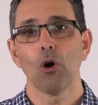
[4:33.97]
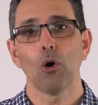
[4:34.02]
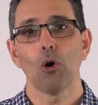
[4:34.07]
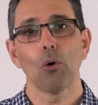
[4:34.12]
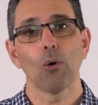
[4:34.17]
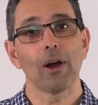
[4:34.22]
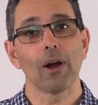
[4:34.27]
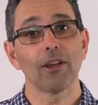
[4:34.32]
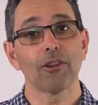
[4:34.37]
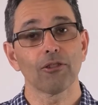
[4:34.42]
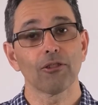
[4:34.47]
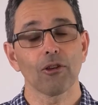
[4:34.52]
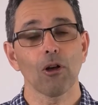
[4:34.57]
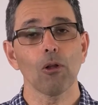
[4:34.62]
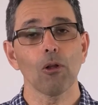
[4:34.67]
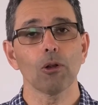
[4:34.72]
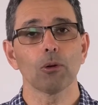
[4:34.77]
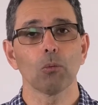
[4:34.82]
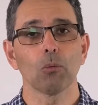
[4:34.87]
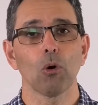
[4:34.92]
or a
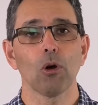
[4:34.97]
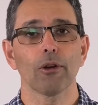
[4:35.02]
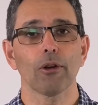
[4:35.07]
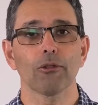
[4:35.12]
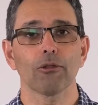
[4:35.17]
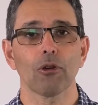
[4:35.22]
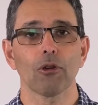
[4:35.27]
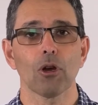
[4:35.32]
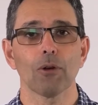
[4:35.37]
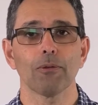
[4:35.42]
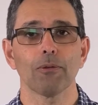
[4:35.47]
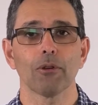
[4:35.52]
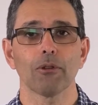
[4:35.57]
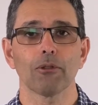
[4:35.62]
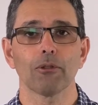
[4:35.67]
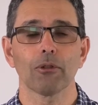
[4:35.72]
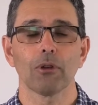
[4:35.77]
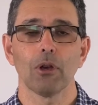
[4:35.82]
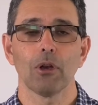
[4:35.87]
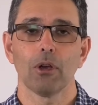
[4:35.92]
solid work
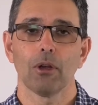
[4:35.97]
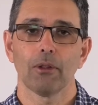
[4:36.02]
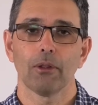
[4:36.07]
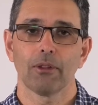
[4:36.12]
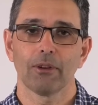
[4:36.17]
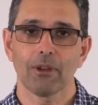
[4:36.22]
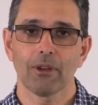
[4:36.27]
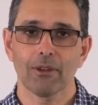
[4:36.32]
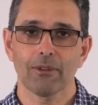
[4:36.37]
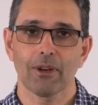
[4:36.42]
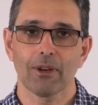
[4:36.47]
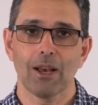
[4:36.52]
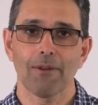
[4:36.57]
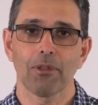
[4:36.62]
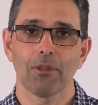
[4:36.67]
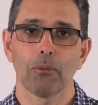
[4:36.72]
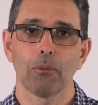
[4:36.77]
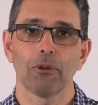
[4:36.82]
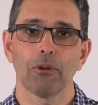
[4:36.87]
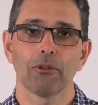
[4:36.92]
surface that doesn't have
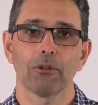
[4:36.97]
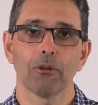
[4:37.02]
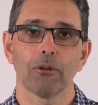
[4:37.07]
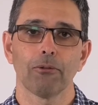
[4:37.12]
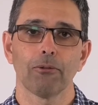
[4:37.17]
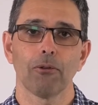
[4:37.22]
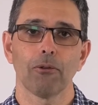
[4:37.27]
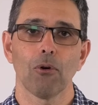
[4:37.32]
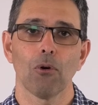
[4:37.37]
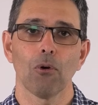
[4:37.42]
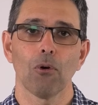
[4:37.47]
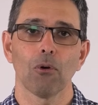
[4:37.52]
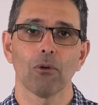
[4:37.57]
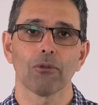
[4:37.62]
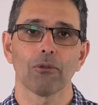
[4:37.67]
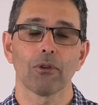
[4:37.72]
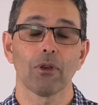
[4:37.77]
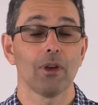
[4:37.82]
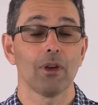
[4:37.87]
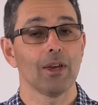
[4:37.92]
the risk of
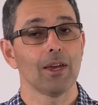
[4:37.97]
falls.